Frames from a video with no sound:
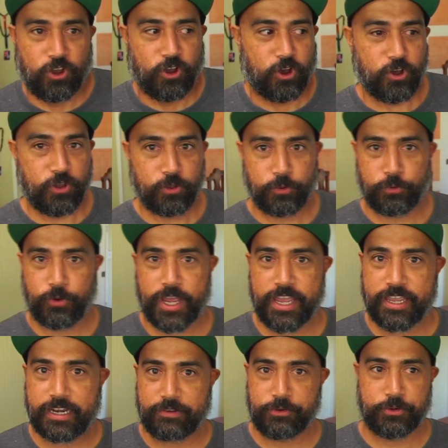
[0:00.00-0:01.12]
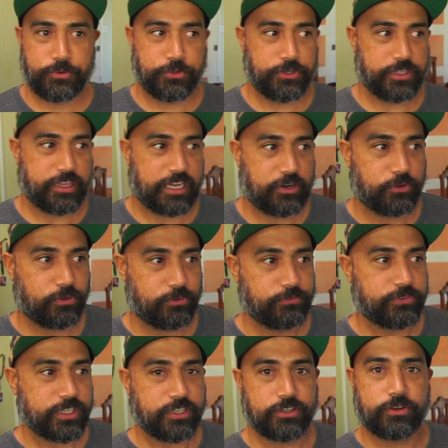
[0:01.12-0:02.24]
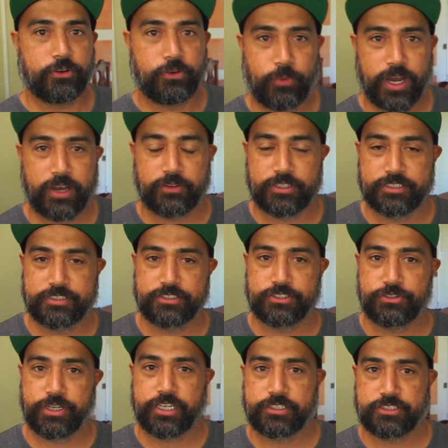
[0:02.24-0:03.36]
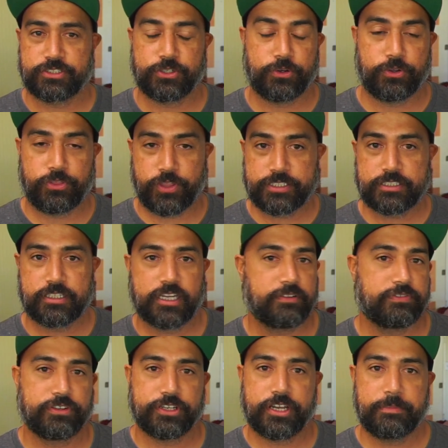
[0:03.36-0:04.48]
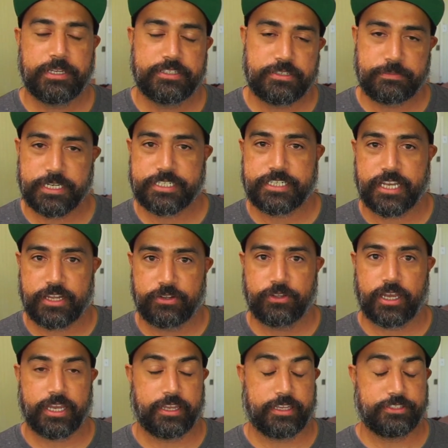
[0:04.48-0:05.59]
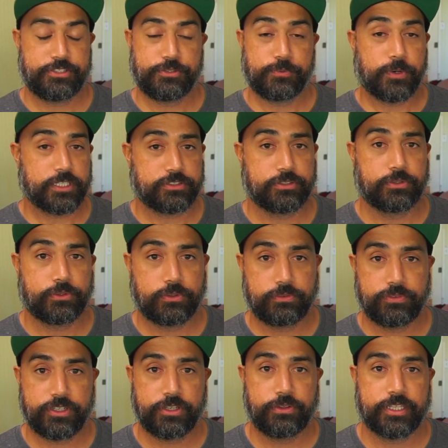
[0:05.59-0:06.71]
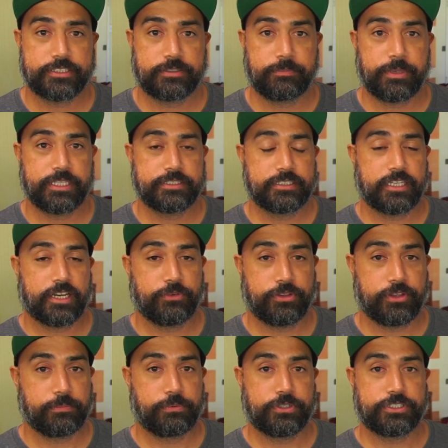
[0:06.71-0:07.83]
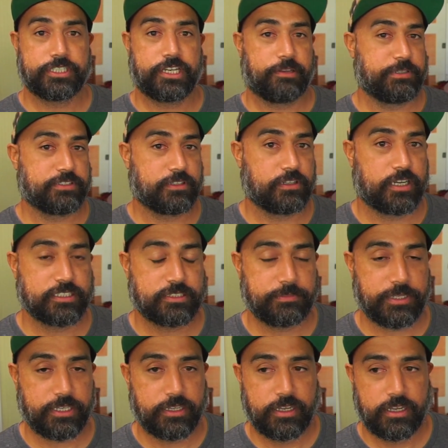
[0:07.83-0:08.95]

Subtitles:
All right, I recorded that whole video. Wow, this is great. So thanks a lot for coming to my channel. I guess you watched the whole video. That's amazing. I really appreciate it. It means a lot to me.